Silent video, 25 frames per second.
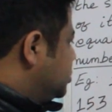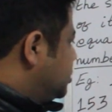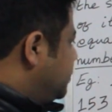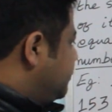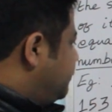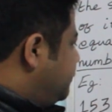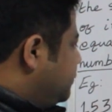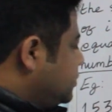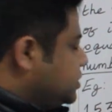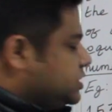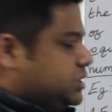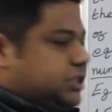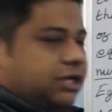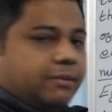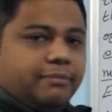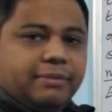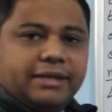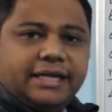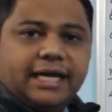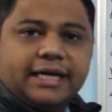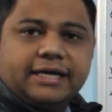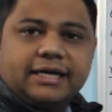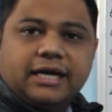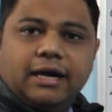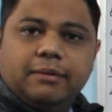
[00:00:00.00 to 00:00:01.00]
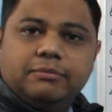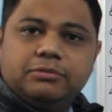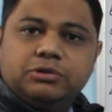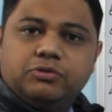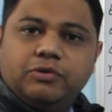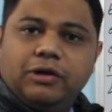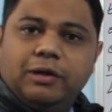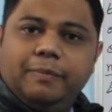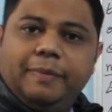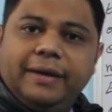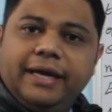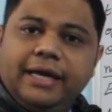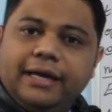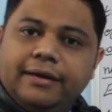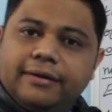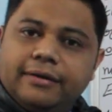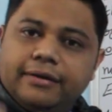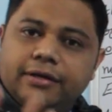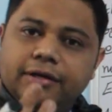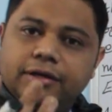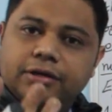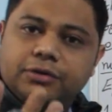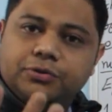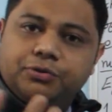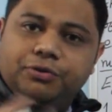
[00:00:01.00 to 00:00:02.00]
So the first number that comes will
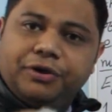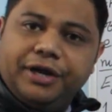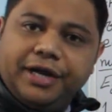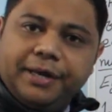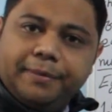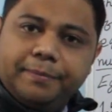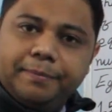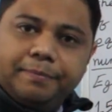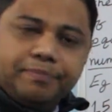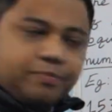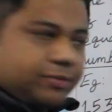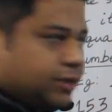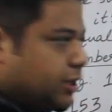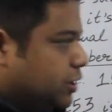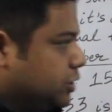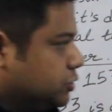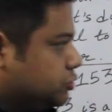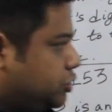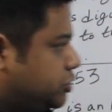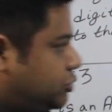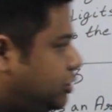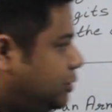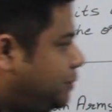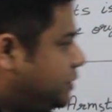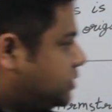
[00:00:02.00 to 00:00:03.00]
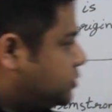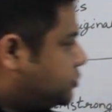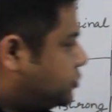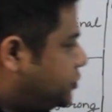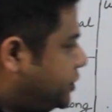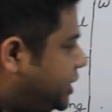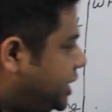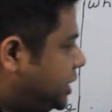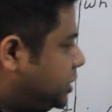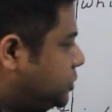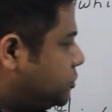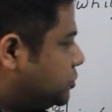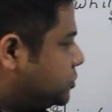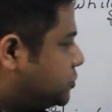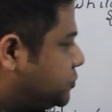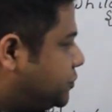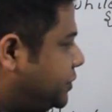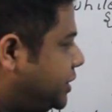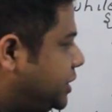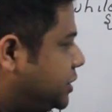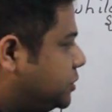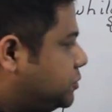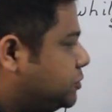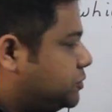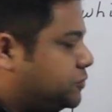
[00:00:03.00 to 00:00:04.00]
be 3. So it will be 3 into
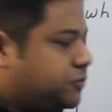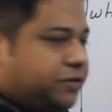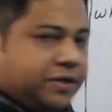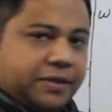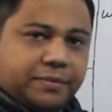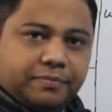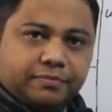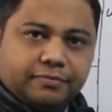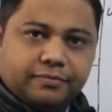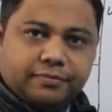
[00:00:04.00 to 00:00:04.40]
3 into 3,